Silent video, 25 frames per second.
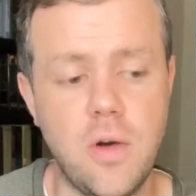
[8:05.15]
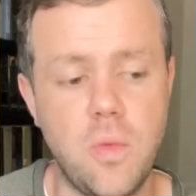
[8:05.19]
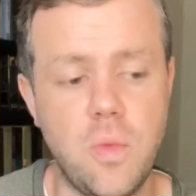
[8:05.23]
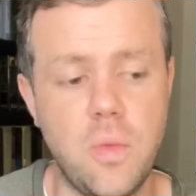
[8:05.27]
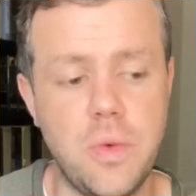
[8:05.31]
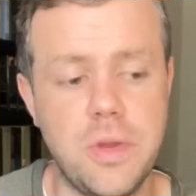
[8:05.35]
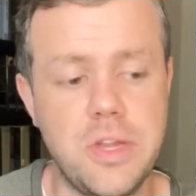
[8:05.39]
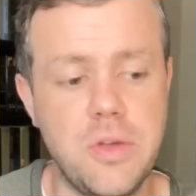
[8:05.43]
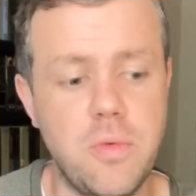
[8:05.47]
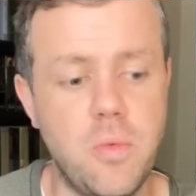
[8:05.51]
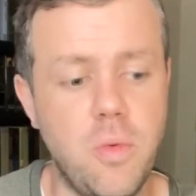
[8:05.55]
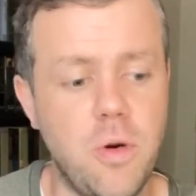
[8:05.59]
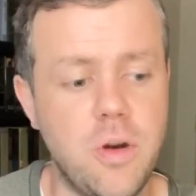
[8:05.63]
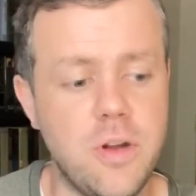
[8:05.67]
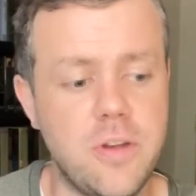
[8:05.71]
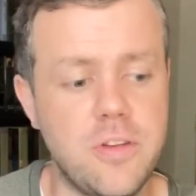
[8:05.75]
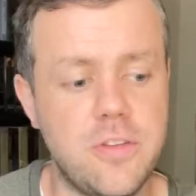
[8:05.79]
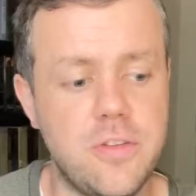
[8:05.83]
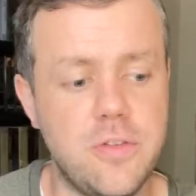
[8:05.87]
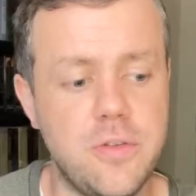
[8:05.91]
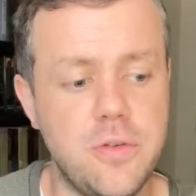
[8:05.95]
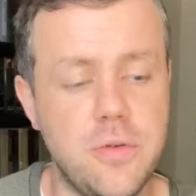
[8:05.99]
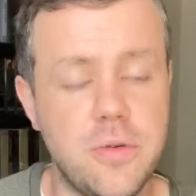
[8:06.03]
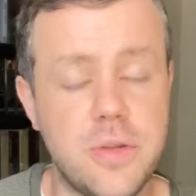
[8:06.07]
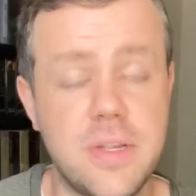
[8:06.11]
We want
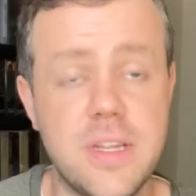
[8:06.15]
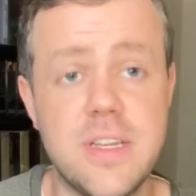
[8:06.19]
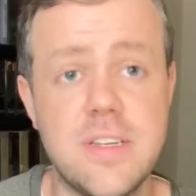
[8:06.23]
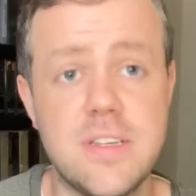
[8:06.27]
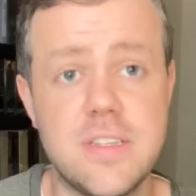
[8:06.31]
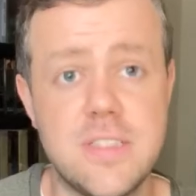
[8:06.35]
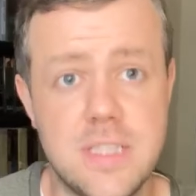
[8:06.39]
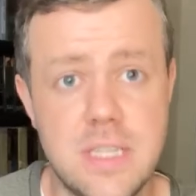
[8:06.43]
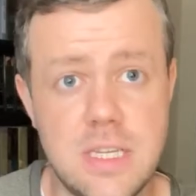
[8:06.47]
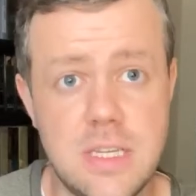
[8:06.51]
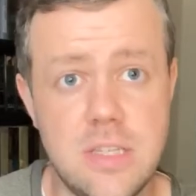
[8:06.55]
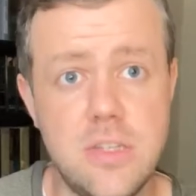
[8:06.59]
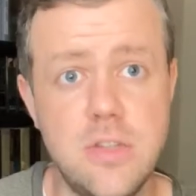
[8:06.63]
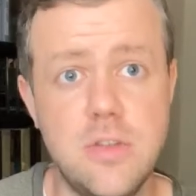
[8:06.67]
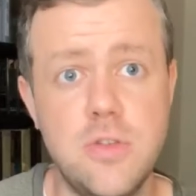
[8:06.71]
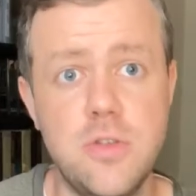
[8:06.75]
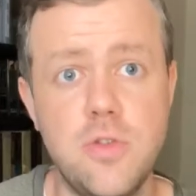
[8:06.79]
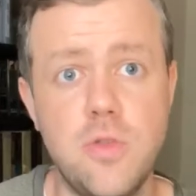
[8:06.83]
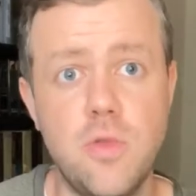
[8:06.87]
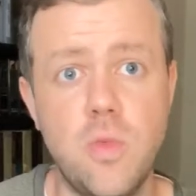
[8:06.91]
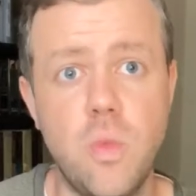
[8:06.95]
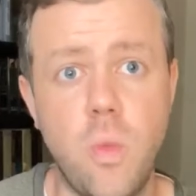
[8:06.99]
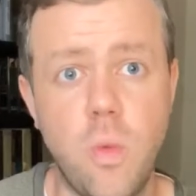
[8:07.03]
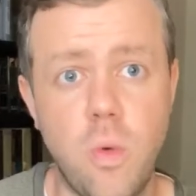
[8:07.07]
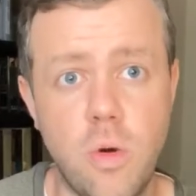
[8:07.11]
to
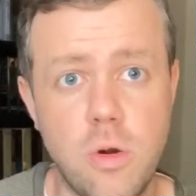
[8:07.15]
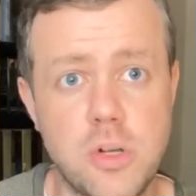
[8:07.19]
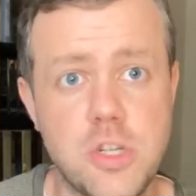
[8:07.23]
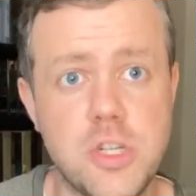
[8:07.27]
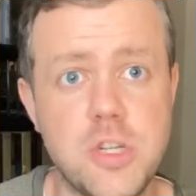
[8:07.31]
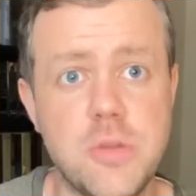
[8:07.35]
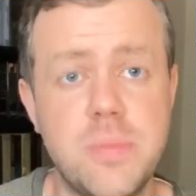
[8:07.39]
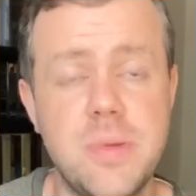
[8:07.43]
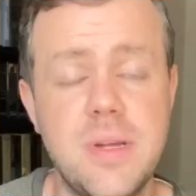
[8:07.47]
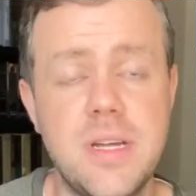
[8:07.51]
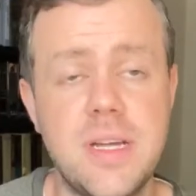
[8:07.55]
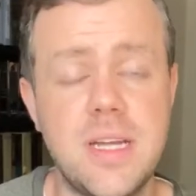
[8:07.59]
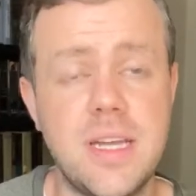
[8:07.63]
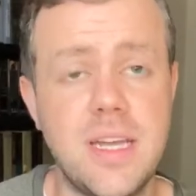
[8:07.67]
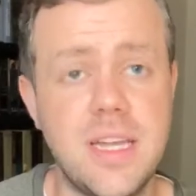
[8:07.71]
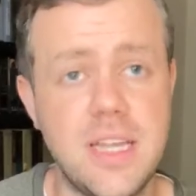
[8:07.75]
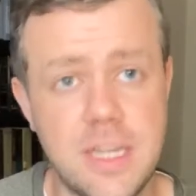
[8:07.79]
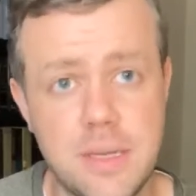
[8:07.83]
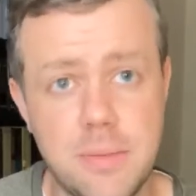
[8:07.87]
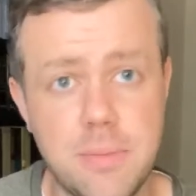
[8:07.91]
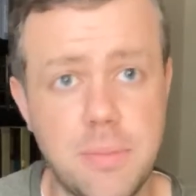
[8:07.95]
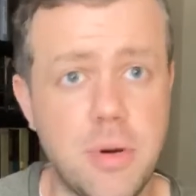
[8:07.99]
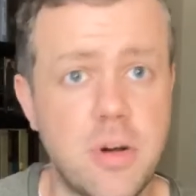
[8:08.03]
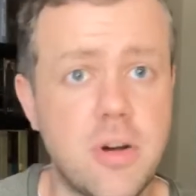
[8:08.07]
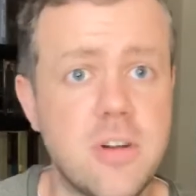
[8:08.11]
continue worshiping
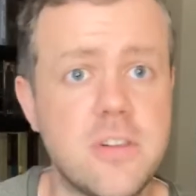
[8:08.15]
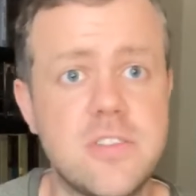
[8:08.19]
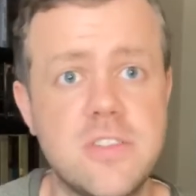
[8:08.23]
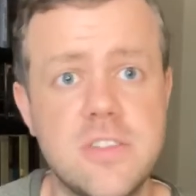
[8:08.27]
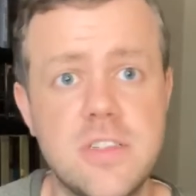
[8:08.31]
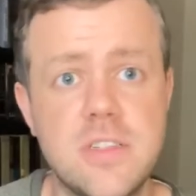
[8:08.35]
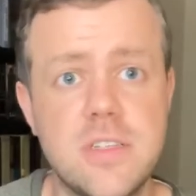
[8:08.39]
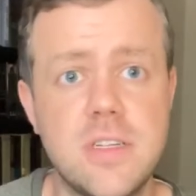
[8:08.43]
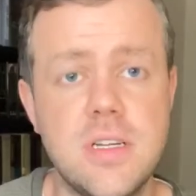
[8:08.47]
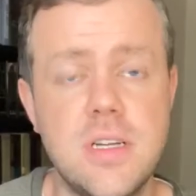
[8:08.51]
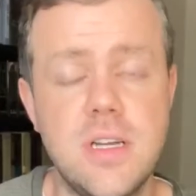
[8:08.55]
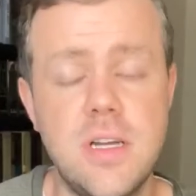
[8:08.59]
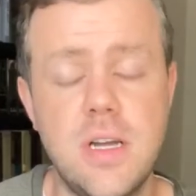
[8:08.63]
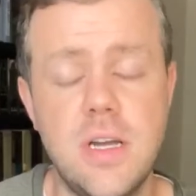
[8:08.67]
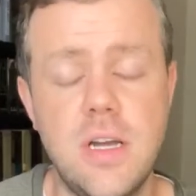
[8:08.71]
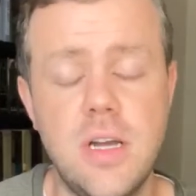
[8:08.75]
in person